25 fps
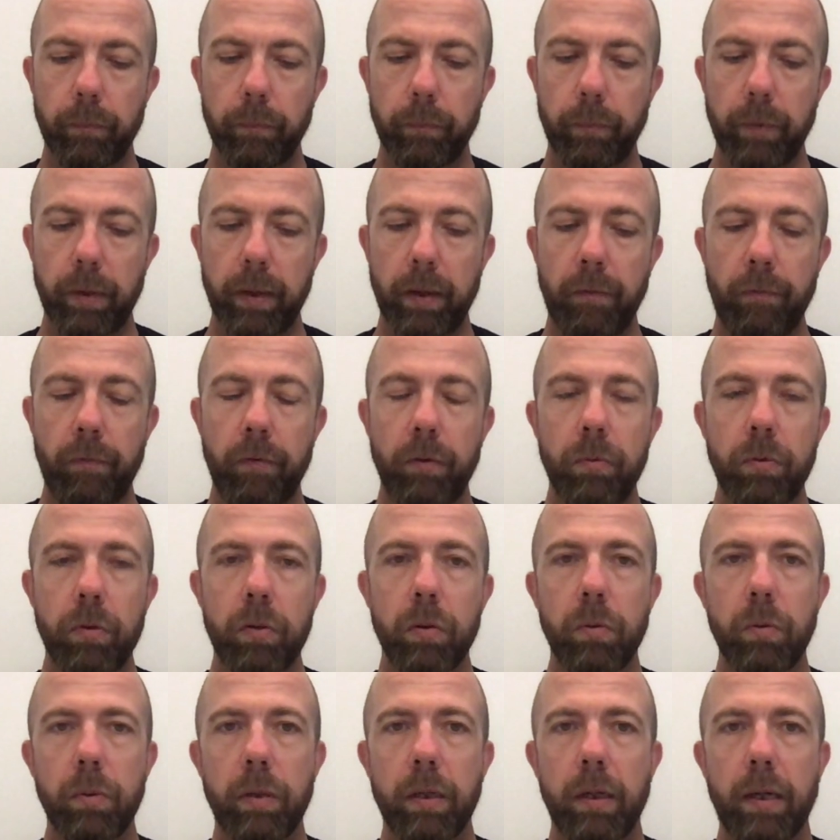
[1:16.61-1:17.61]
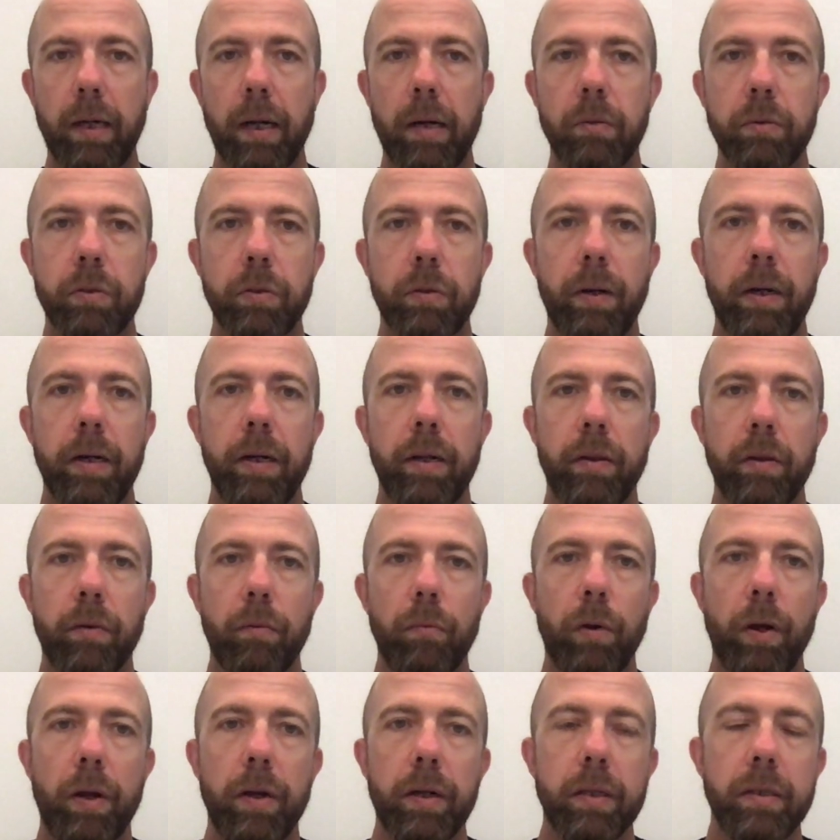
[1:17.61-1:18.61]
If you do encounter any other
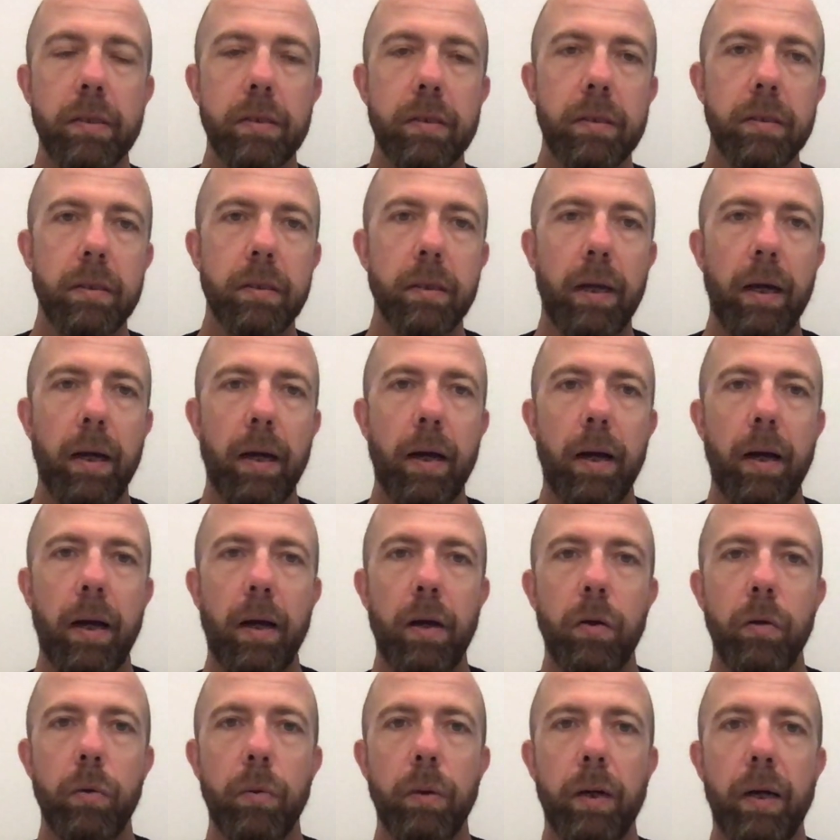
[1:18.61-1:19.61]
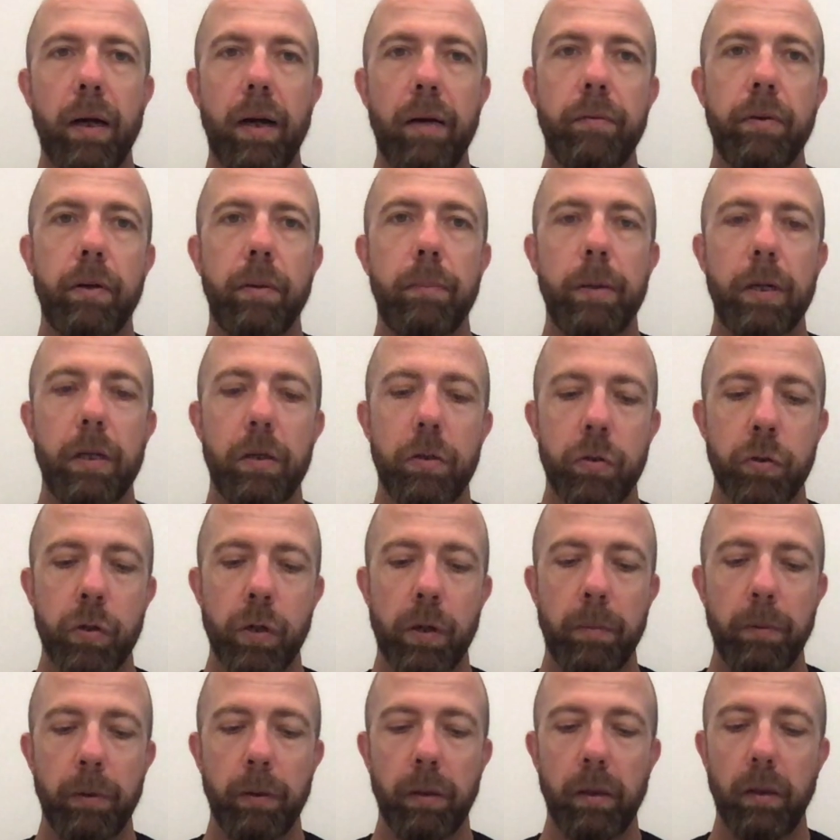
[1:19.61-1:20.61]
runners who are having a bit of
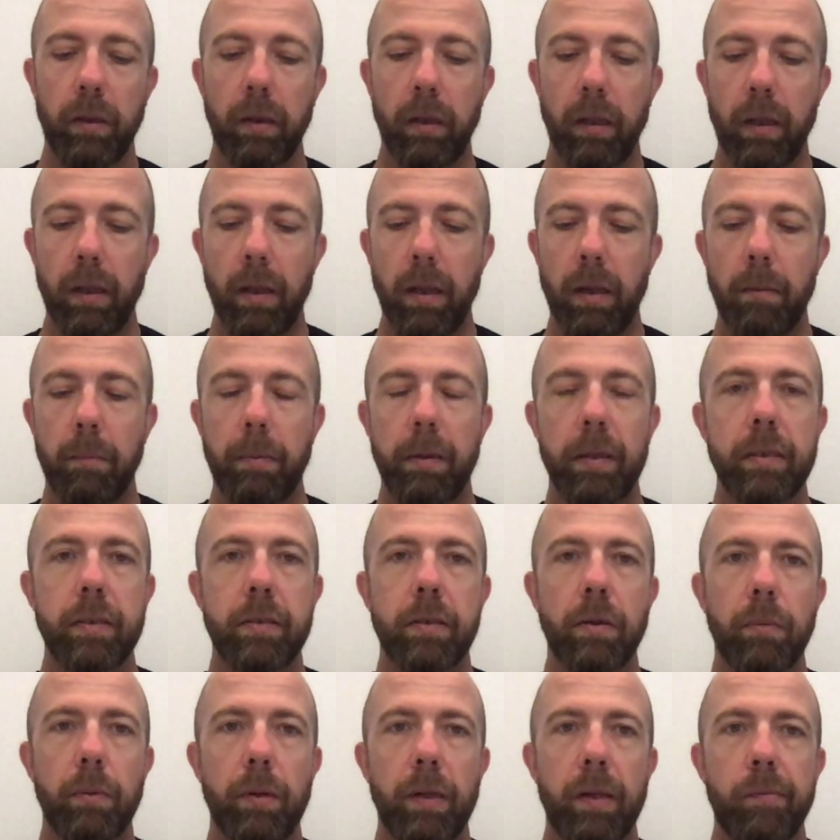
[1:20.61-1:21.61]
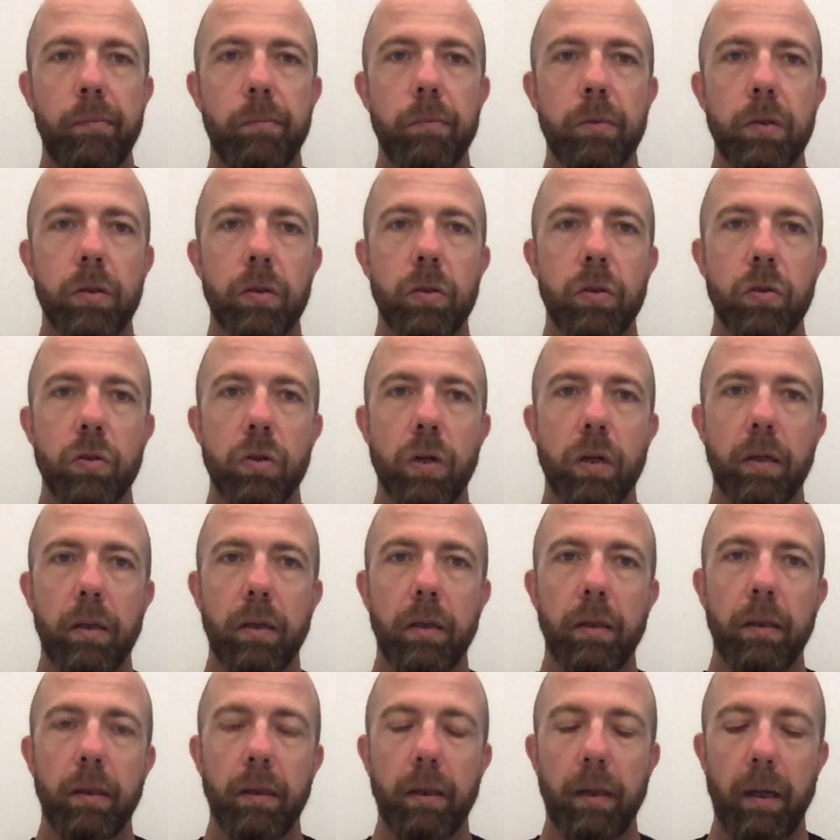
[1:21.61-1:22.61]
trouble, please don't leave them to
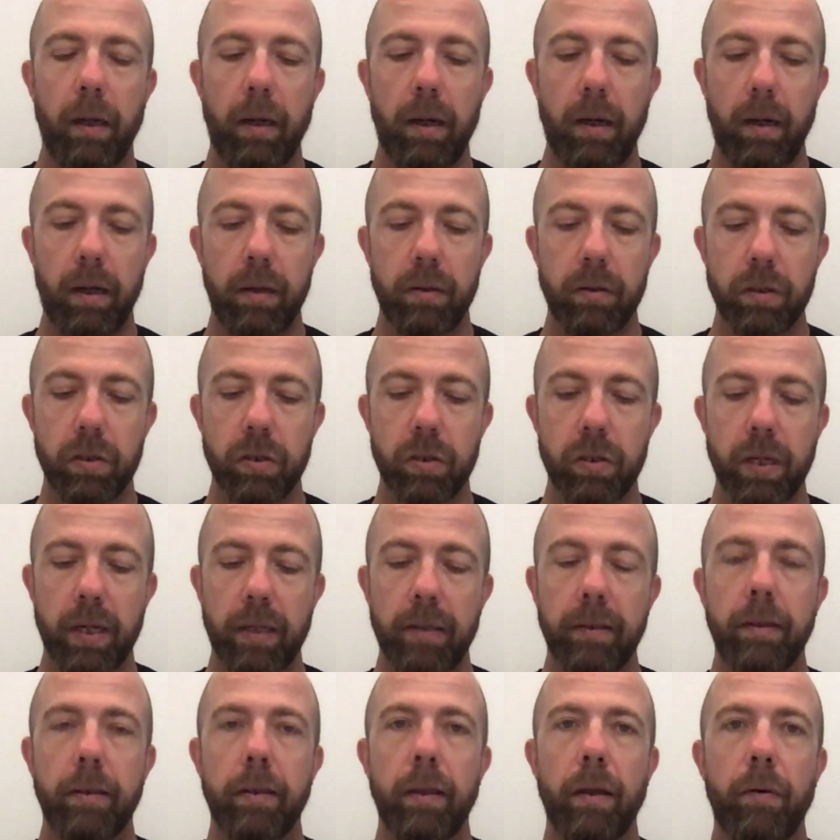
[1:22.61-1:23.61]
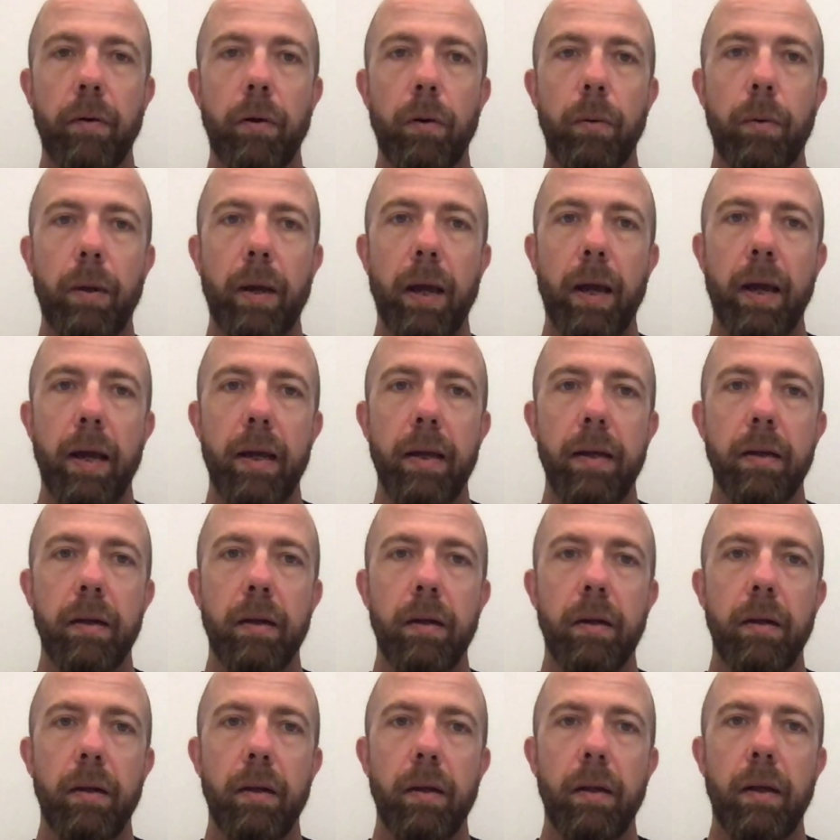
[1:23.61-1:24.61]
struggle. Just check that they're okay,
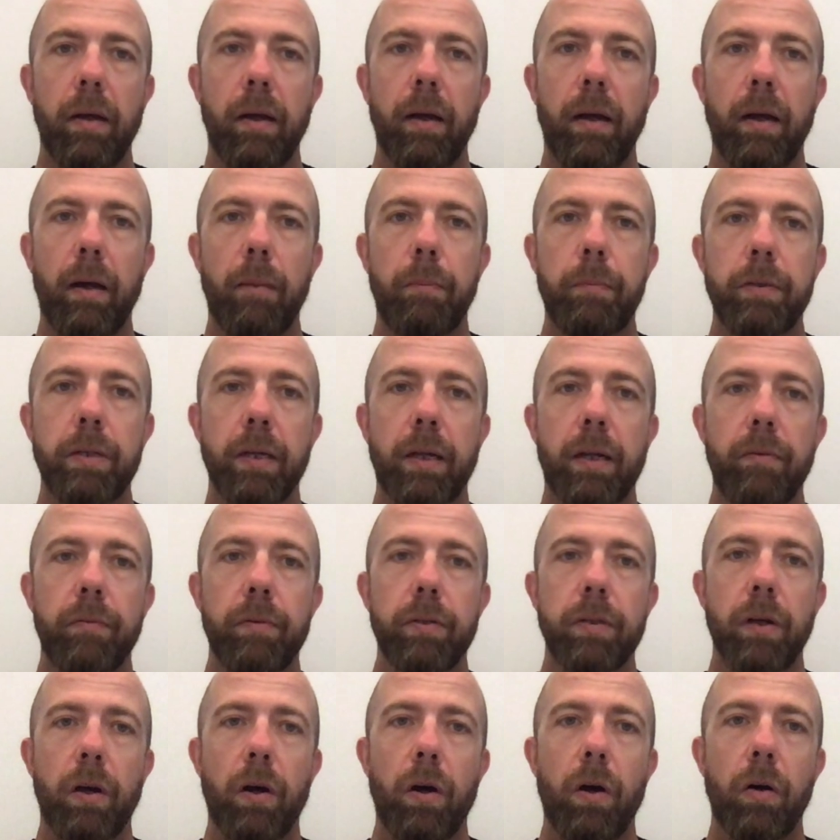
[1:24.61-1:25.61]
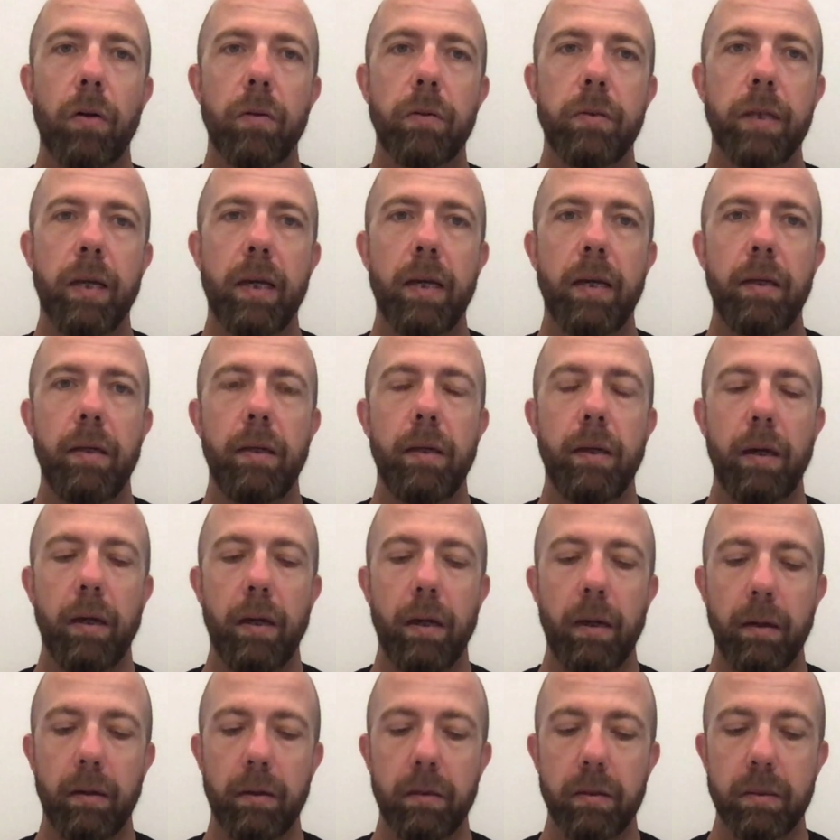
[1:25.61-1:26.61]
particularly if it's a hot day,
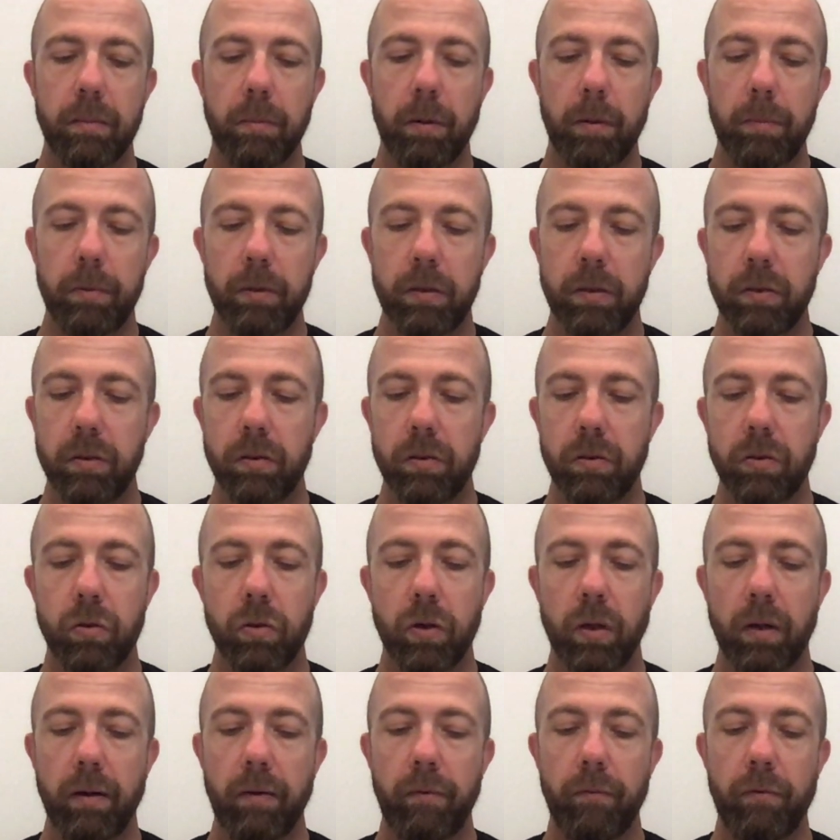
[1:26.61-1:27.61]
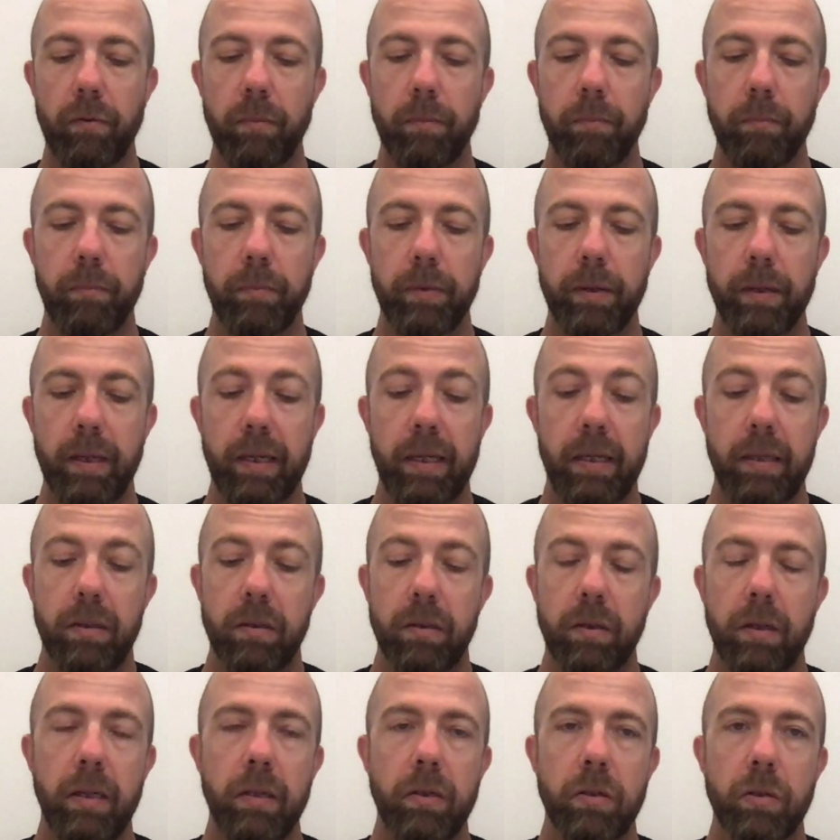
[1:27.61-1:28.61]
because they might be struggling from
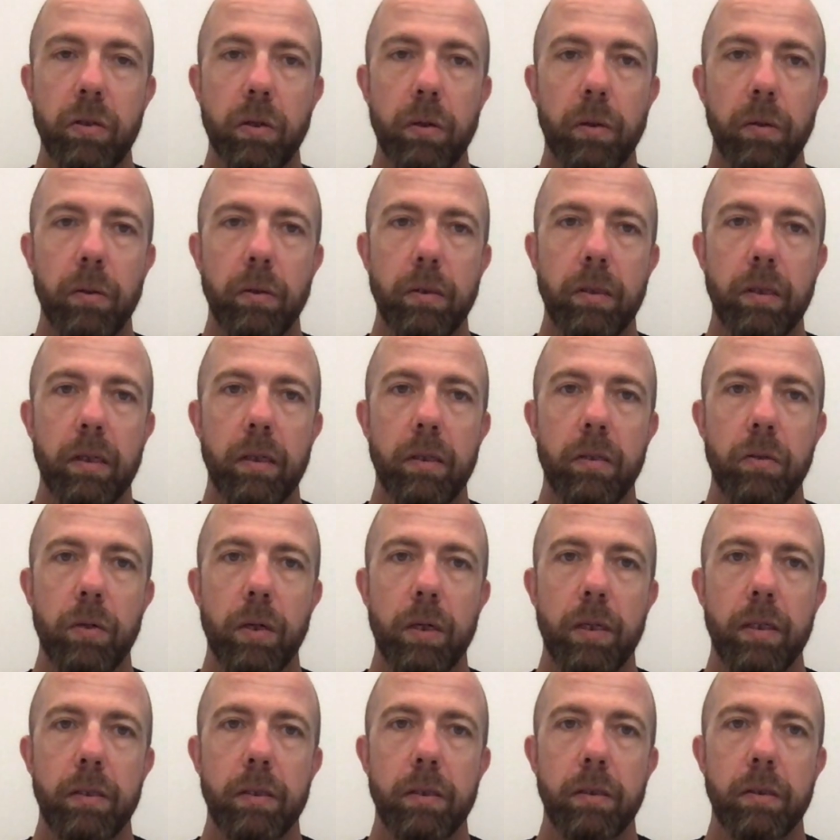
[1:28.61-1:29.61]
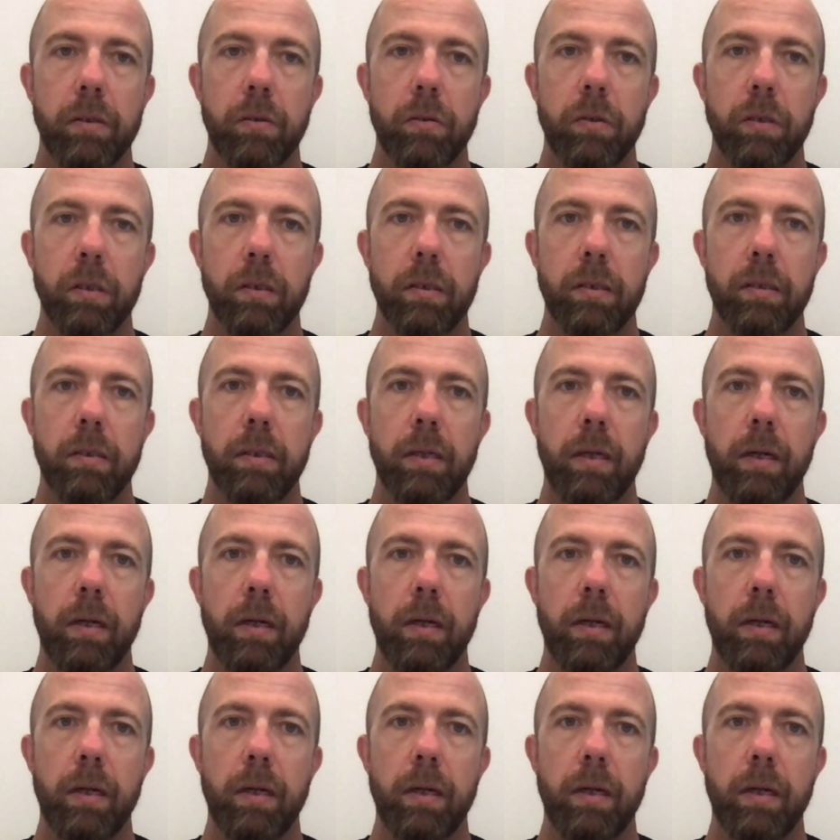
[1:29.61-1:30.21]
heat stroke or dehydration. So just